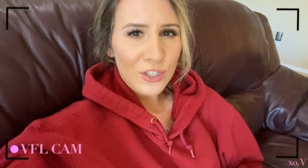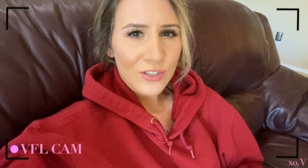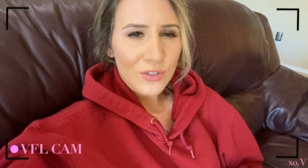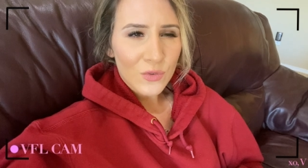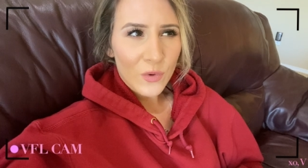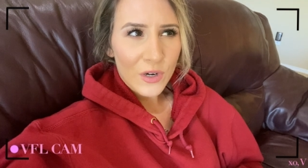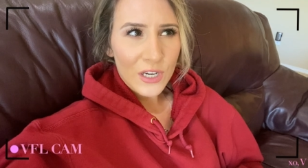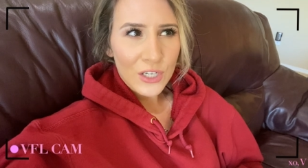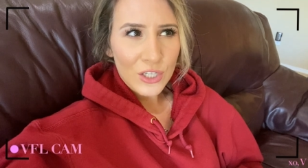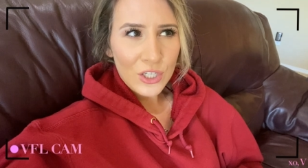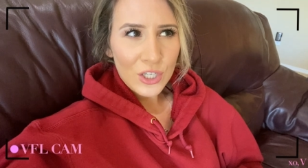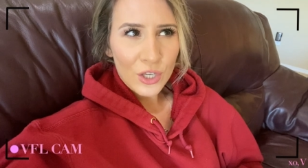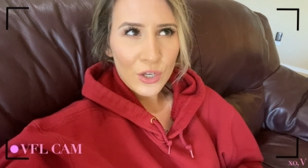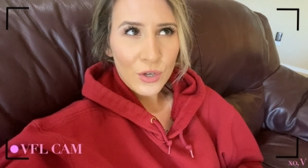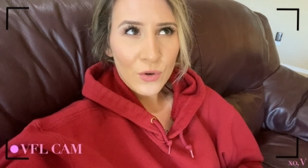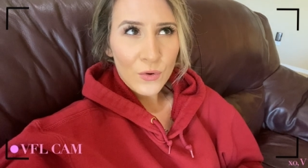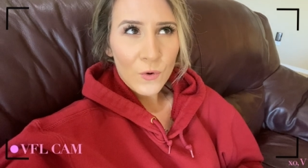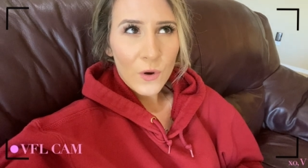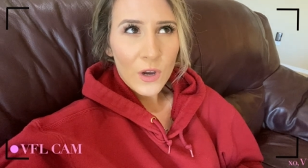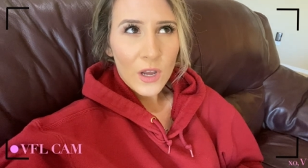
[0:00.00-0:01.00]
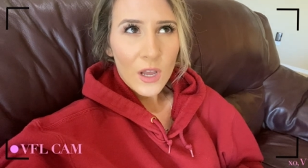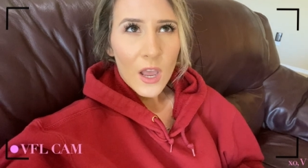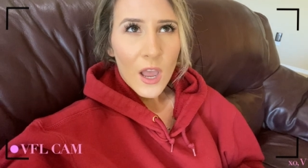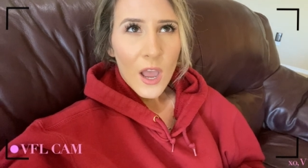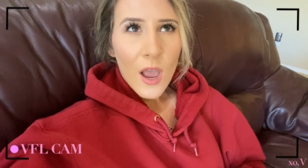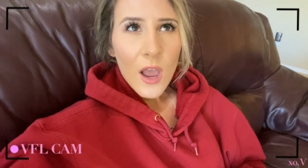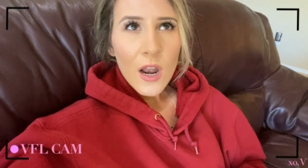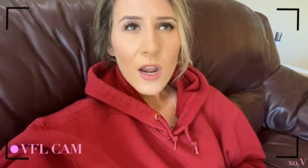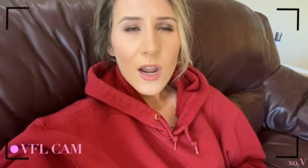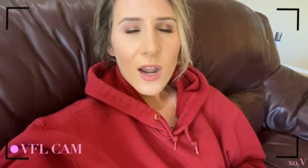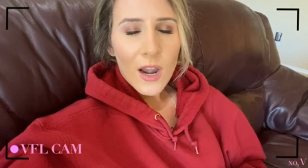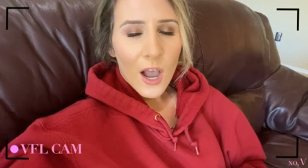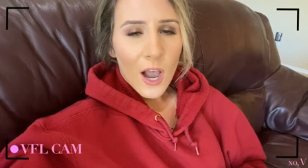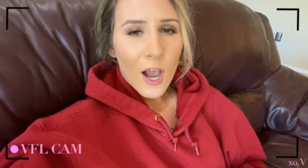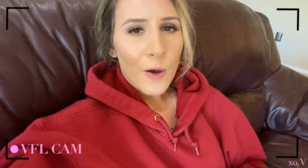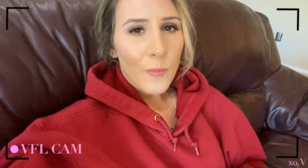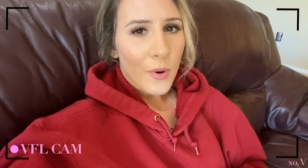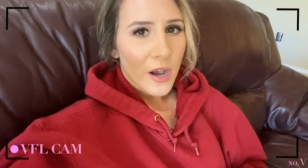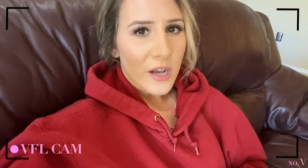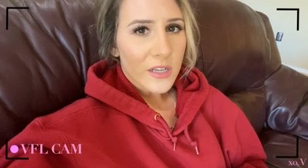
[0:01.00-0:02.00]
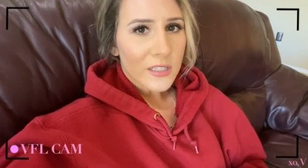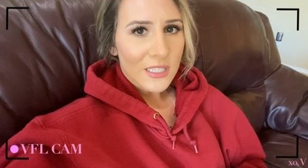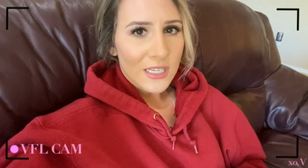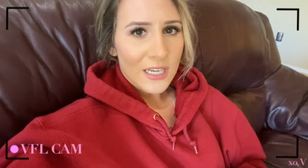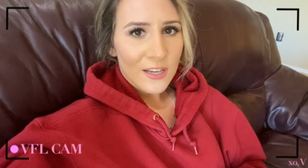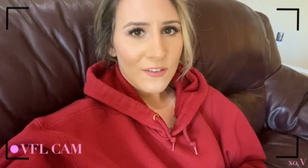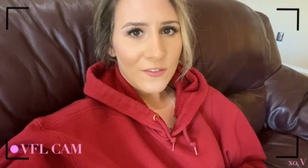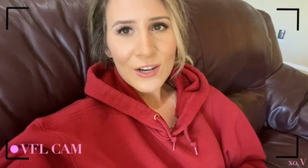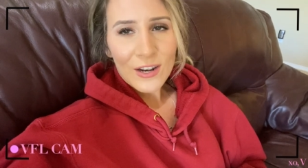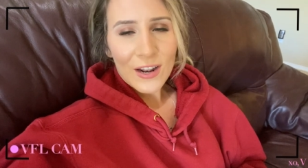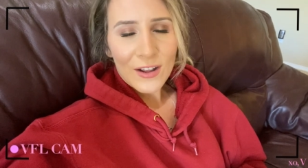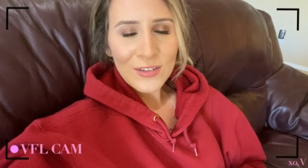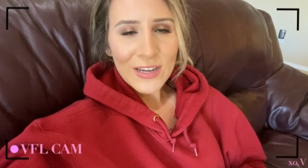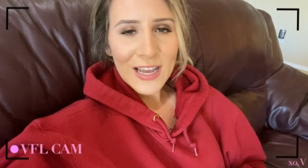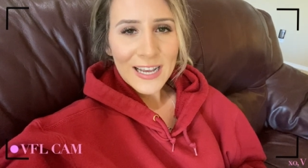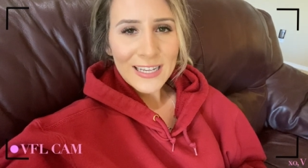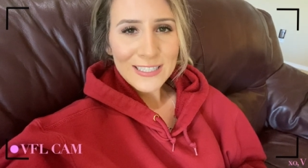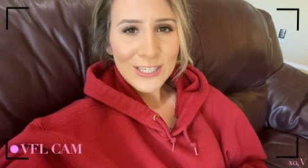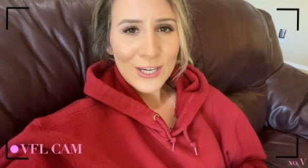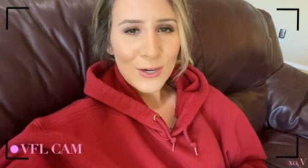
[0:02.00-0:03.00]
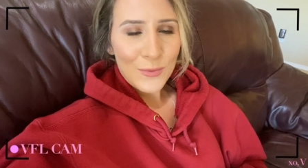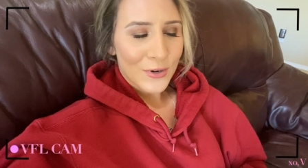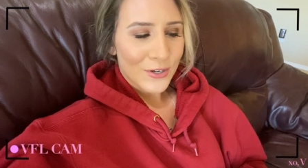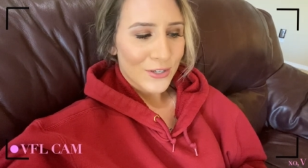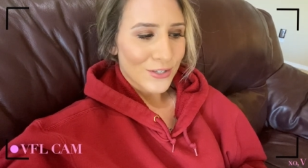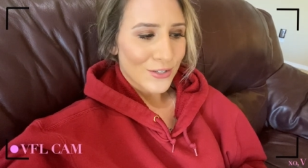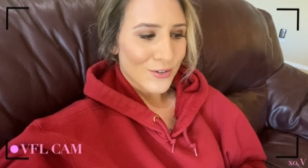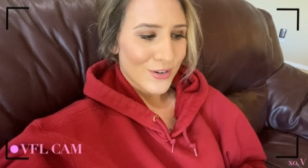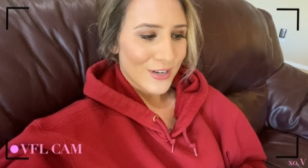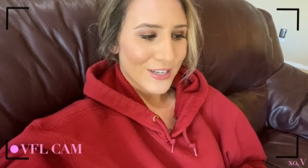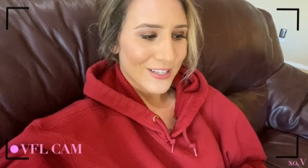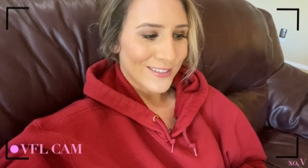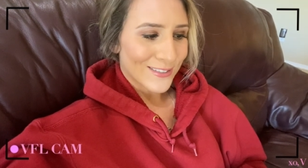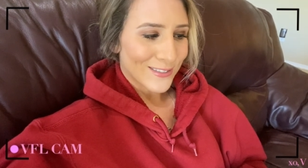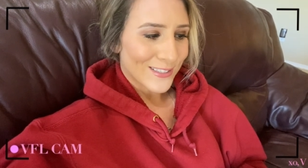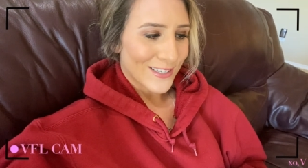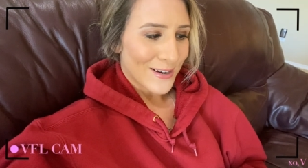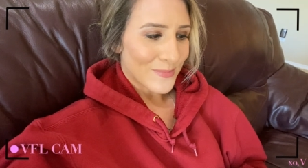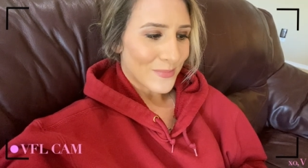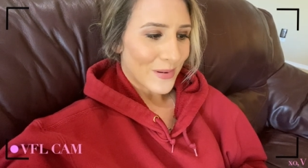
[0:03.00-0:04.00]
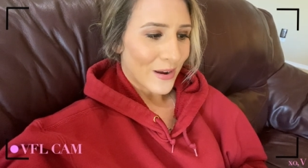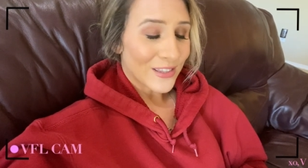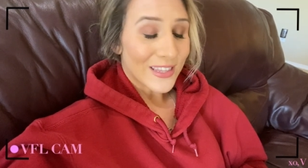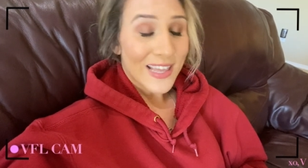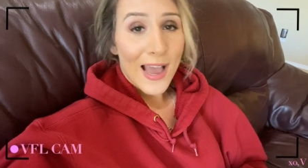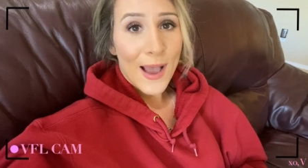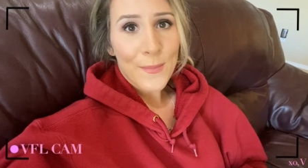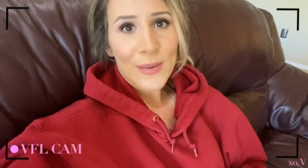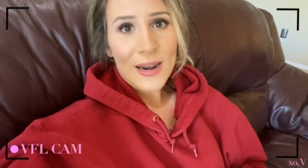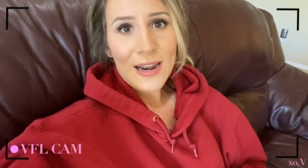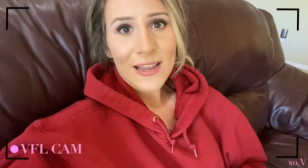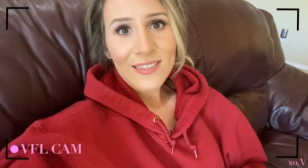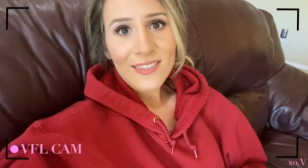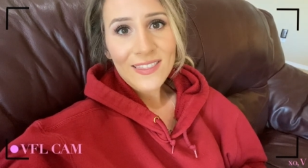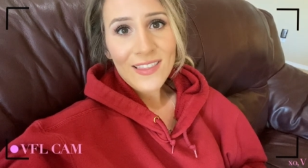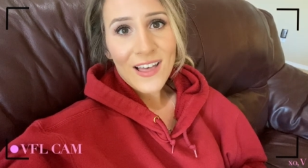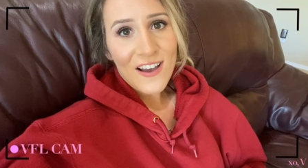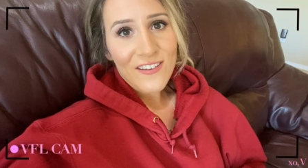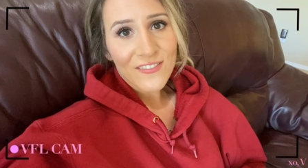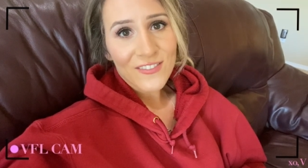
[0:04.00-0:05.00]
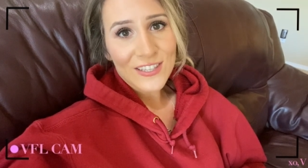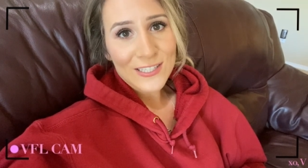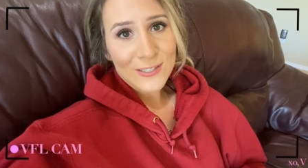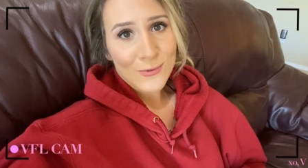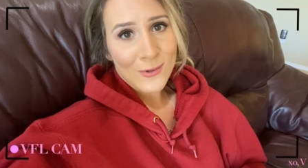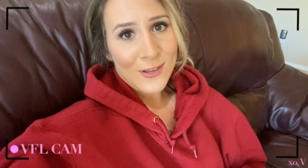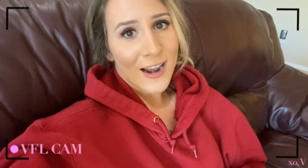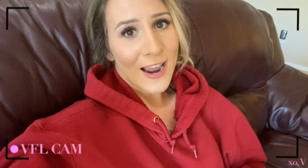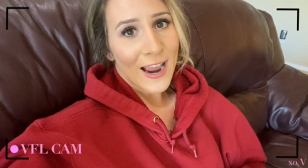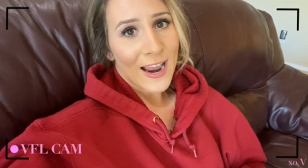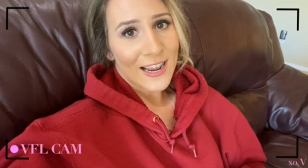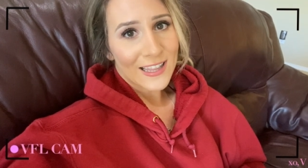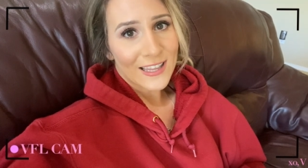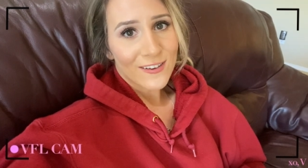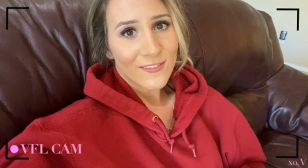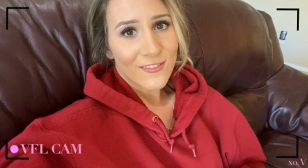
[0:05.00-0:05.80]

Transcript: to 22 dollars not positive. You'd have to ask your personal consultant about that, but I love this one. Highly